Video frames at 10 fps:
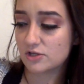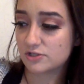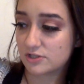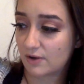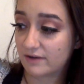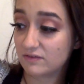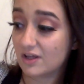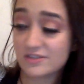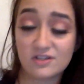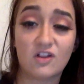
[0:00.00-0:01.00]
So I've
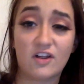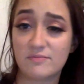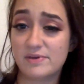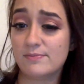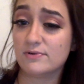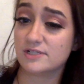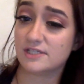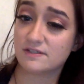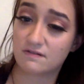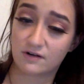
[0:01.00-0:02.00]
lost a lot of people
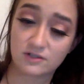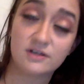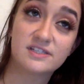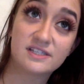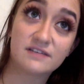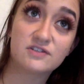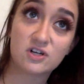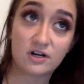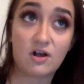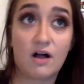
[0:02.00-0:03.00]
since, I since I've
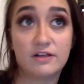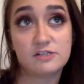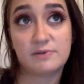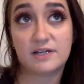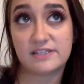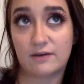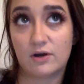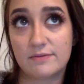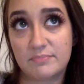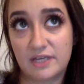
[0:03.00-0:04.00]
started college because they
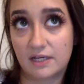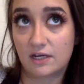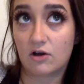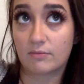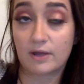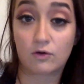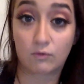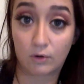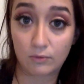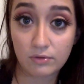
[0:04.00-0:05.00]
were impeding on my
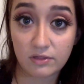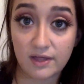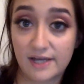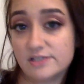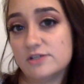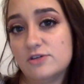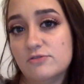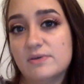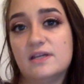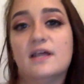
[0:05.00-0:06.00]
growth as a
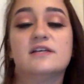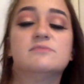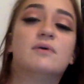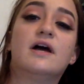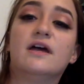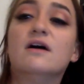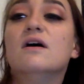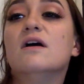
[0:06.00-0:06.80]
human, as my